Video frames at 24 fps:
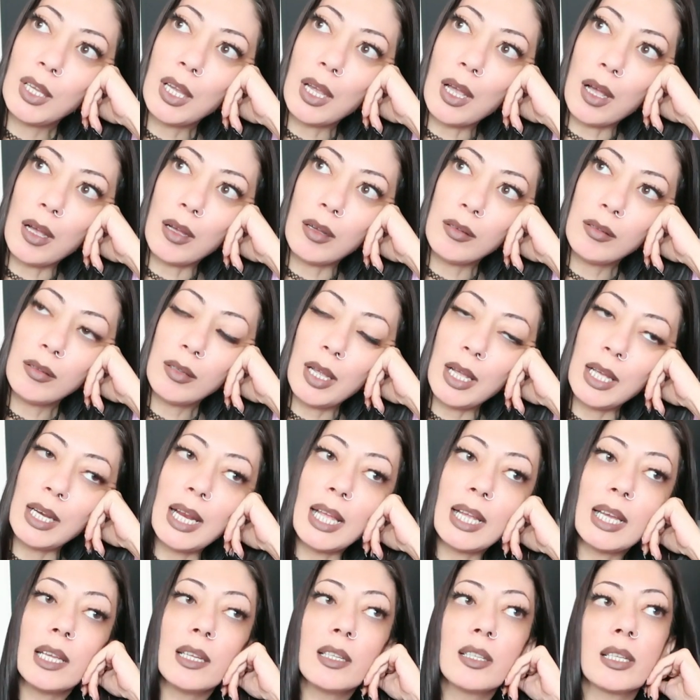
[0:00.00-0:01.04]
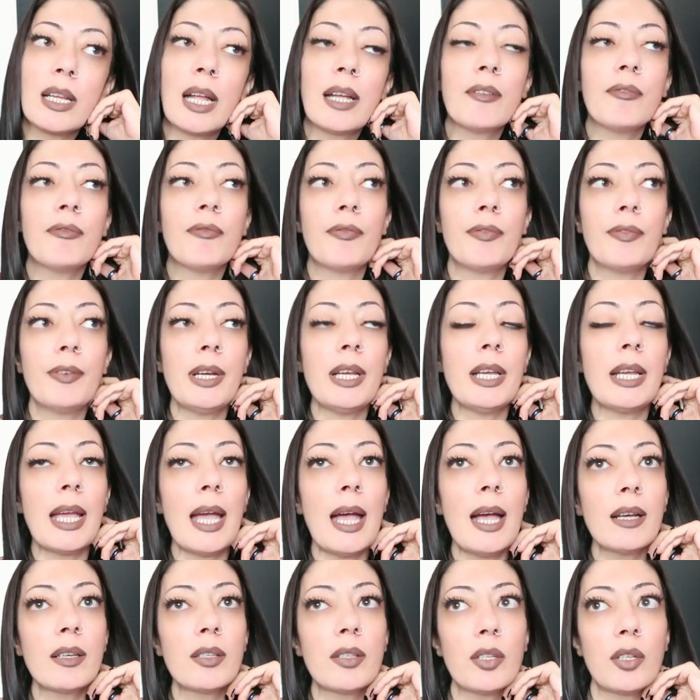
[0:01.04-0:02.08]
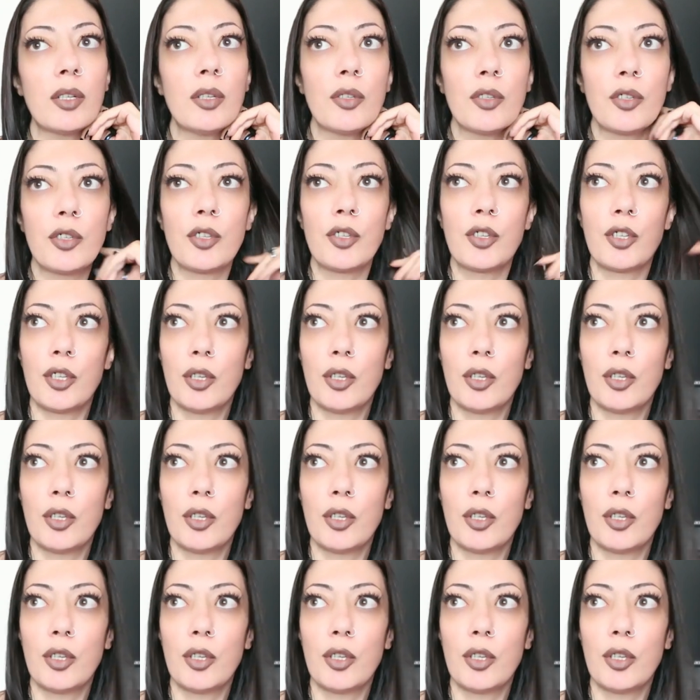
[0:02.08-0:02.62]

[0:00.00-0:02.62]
Yeah, and like it's like freak accidents